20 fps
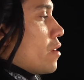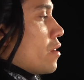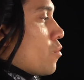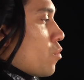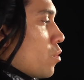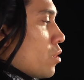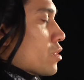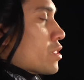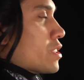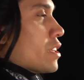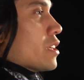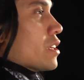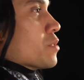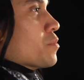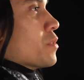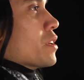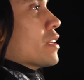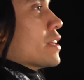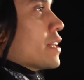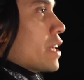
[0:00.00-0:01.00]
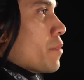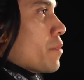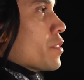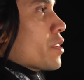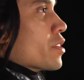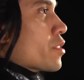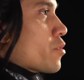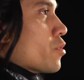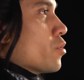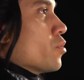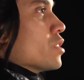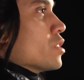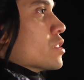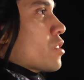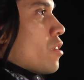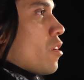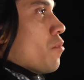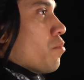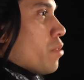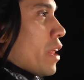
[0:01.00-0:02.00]
Will tells me the name of the crew is
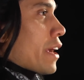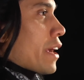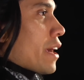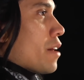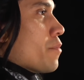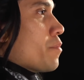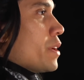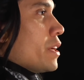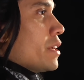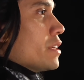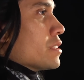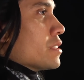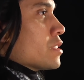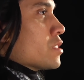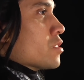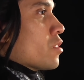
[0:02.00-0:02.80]
called Black Eyed Peas.